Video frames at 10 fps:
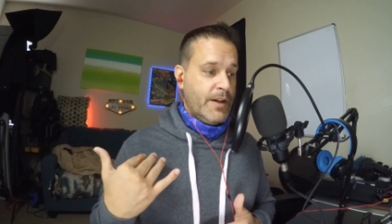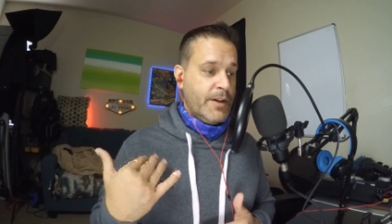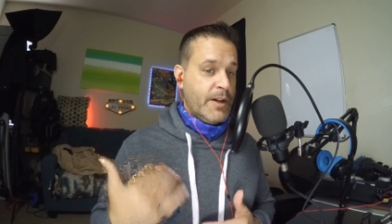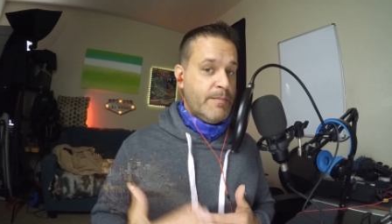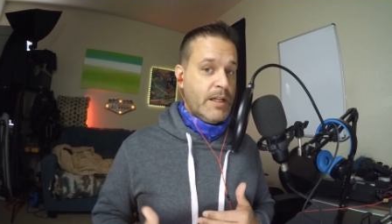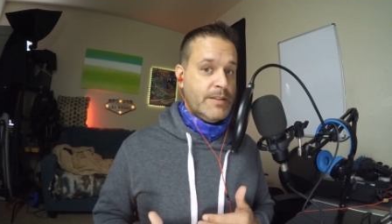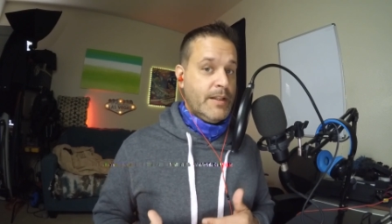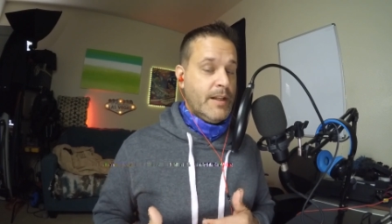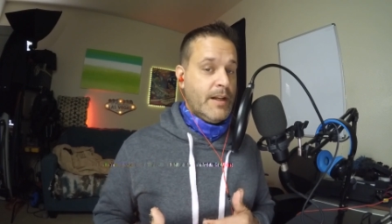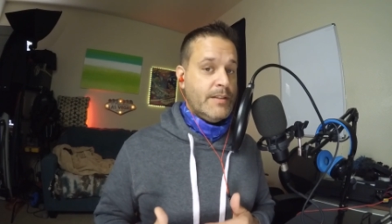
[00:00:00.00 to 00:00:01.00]
your butt
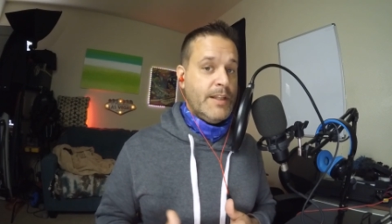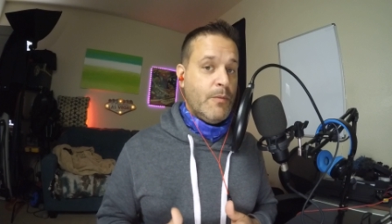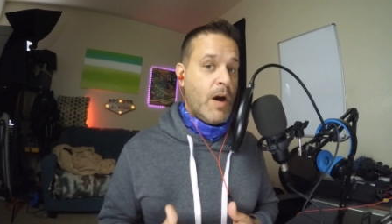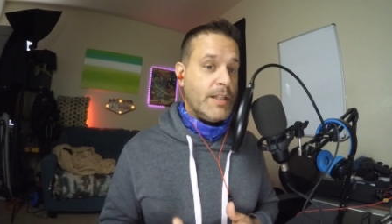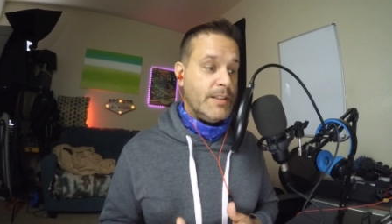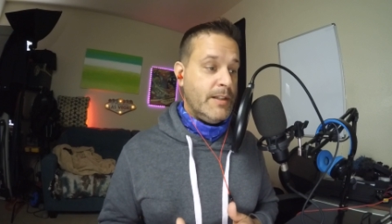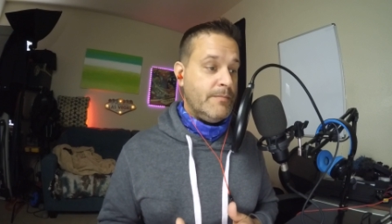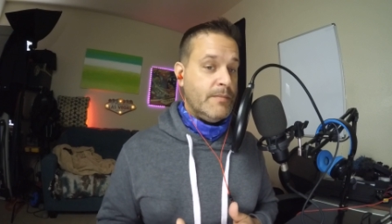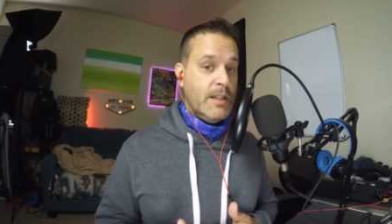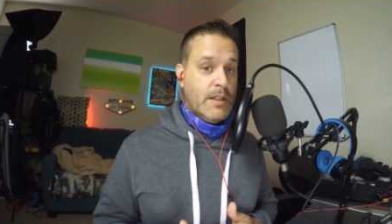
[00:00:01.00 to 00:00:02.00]
sitting in a seat watching
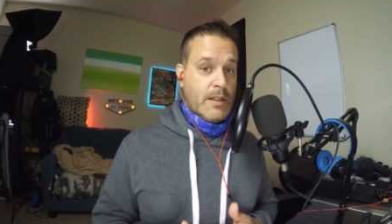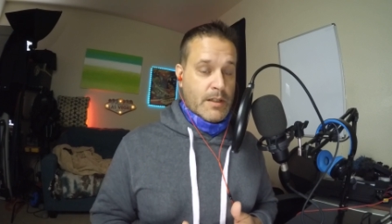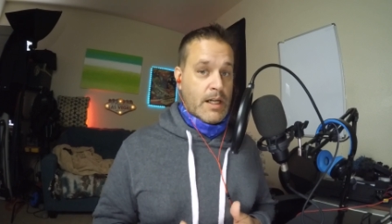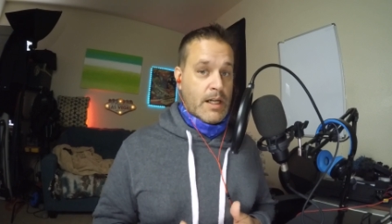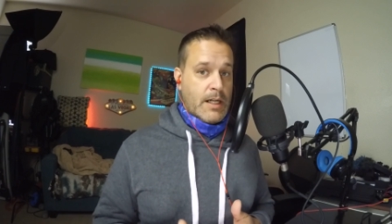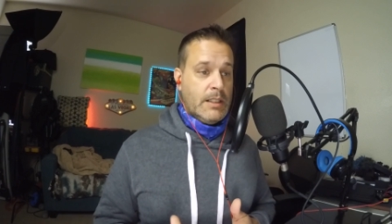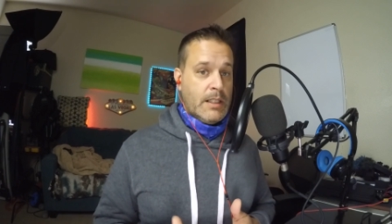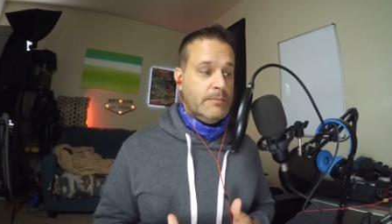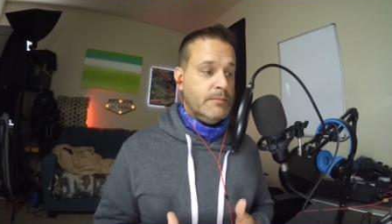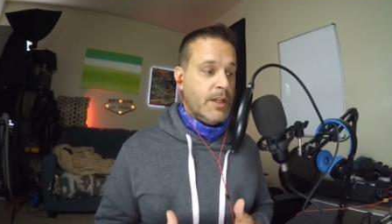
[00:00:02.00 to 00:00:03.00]
them
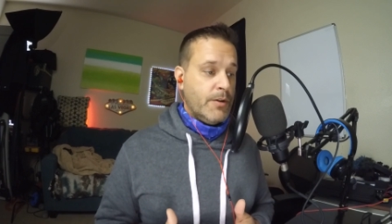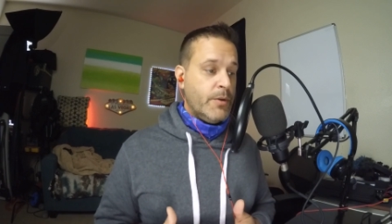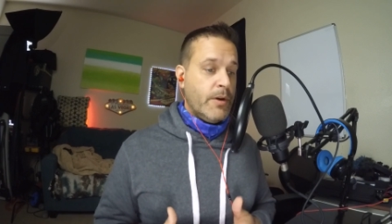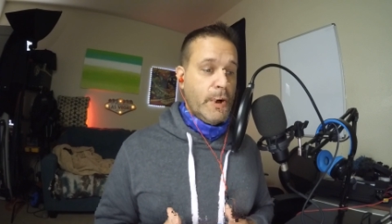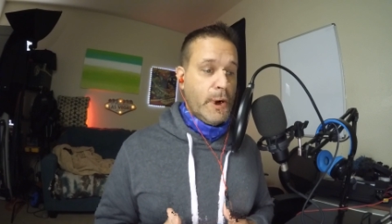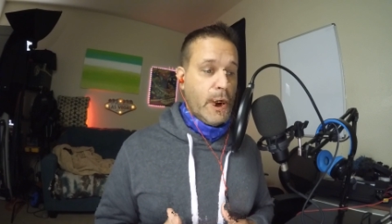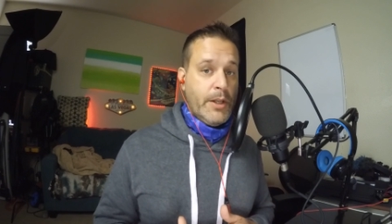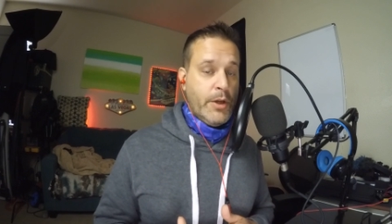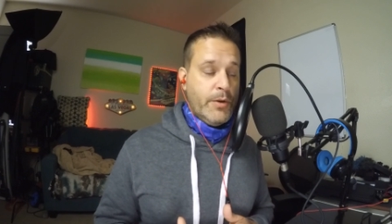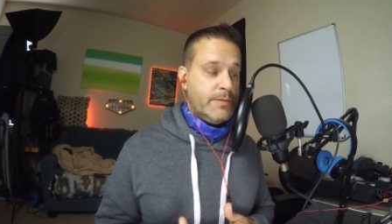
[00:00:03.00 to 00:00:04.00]
you know, doing
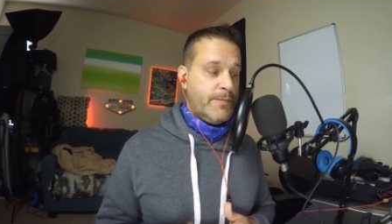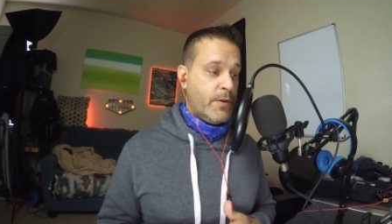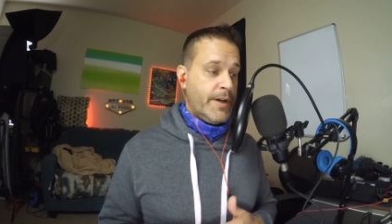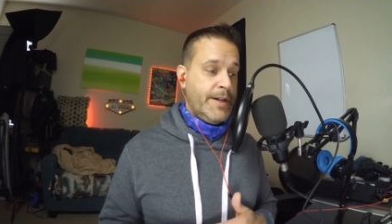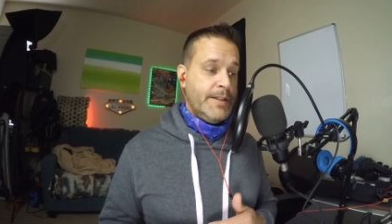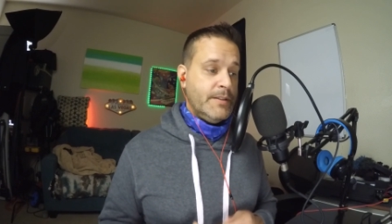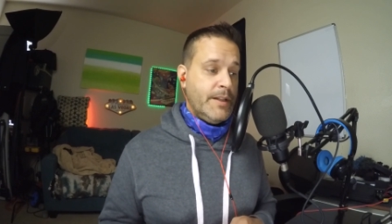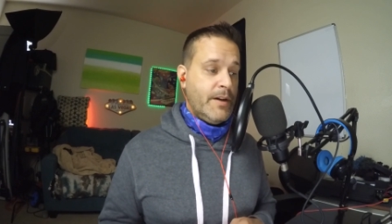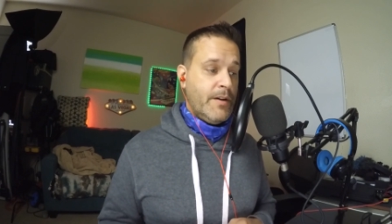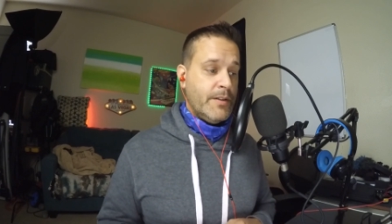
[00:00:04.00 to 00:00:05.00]
flip-de-doos for you
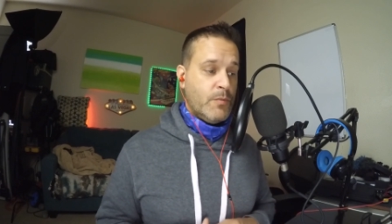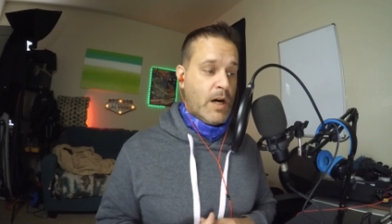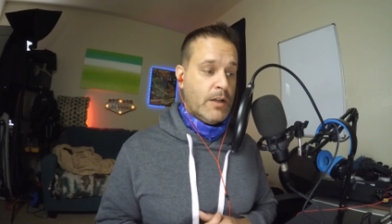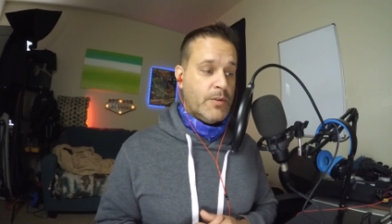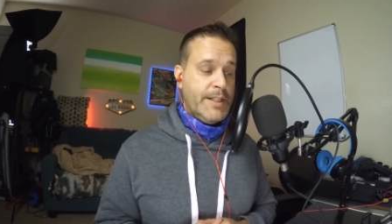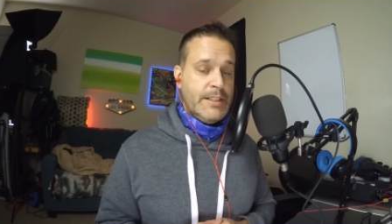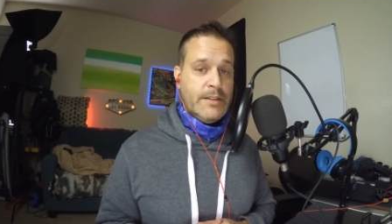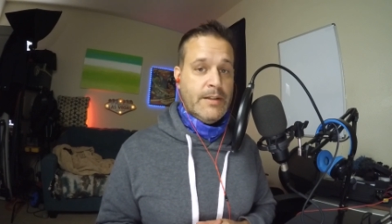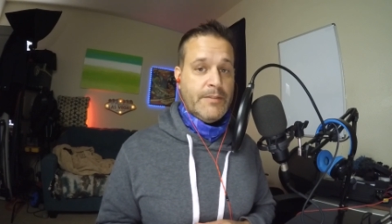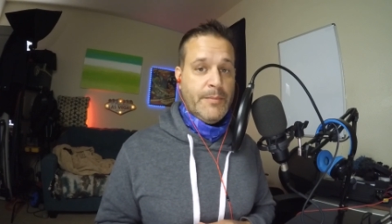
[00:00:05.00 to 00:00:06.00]
and all this wild, crazy
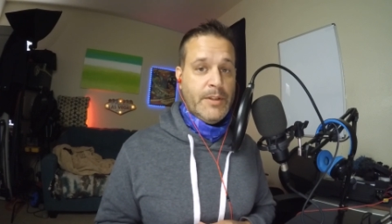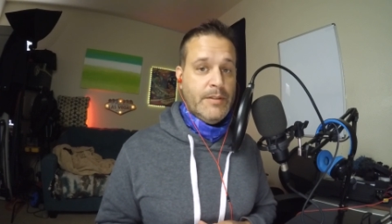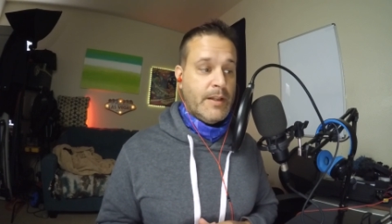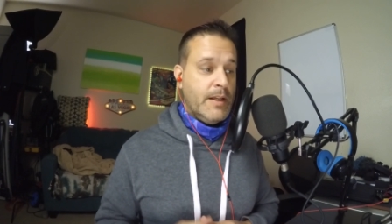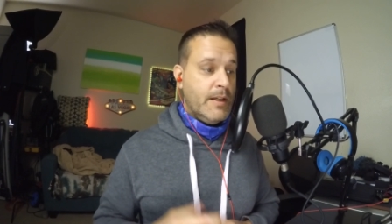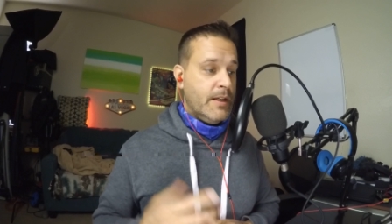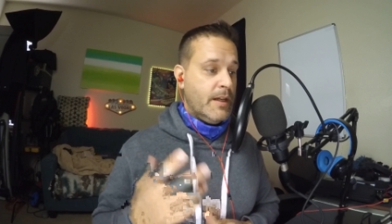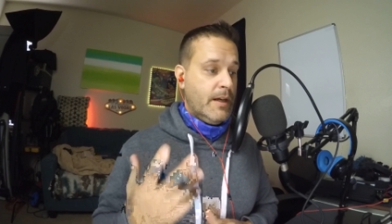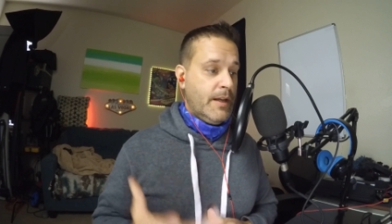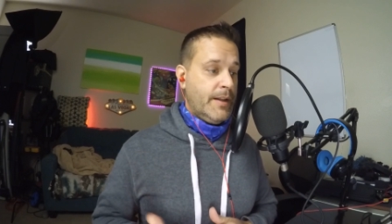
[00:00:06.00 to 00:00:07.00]
stuff to music.
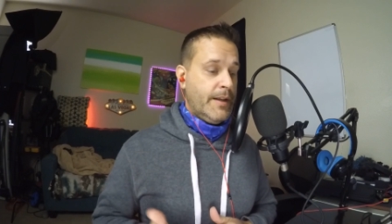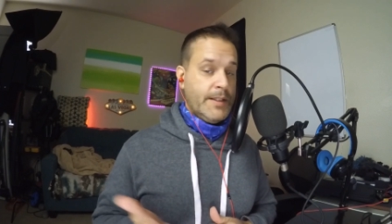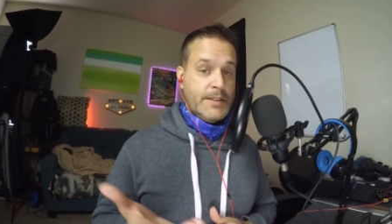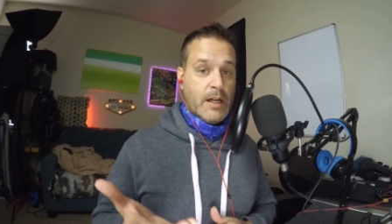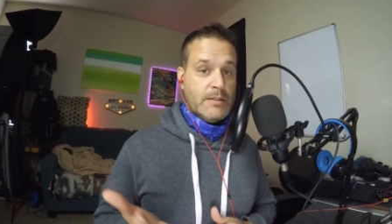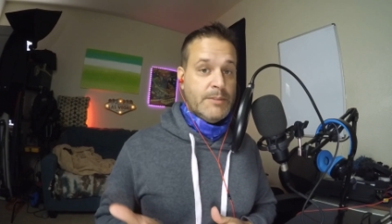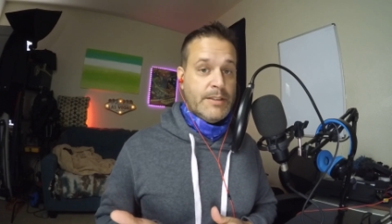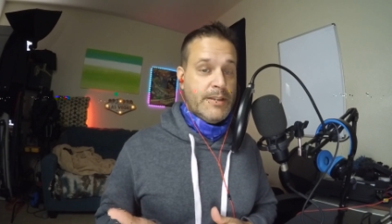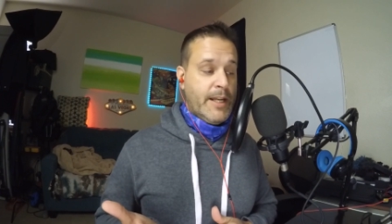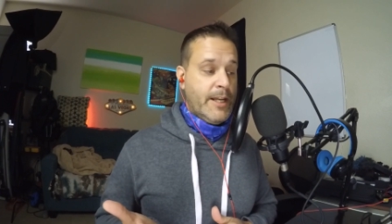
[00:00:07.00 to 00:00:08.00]
And it's awesome to
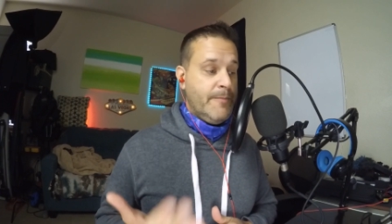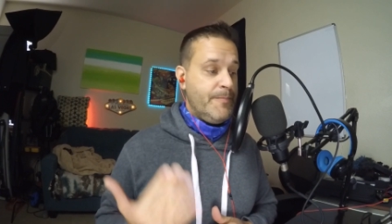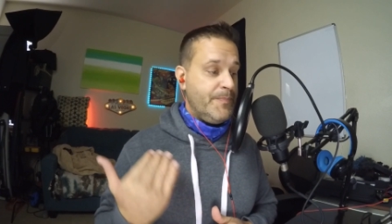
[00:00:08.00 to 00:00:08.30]
see,